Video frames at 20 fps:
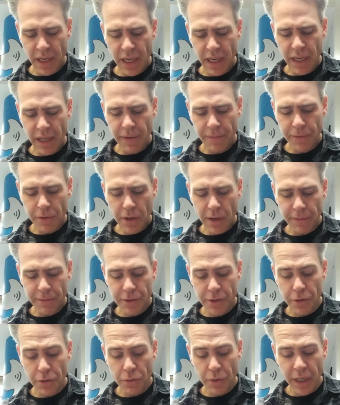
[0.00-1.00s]
And if you have
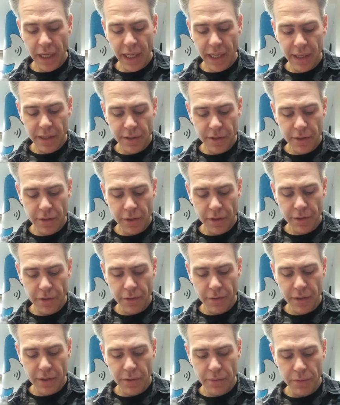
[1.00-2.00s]
2 hands, you could do
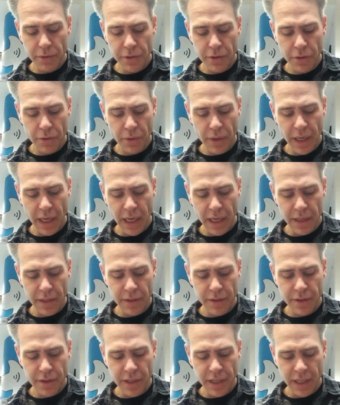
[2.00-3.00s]
this with 2
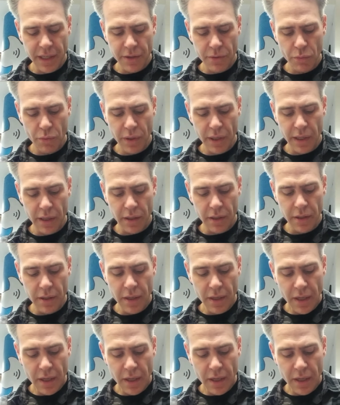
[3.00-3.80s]
hands as well.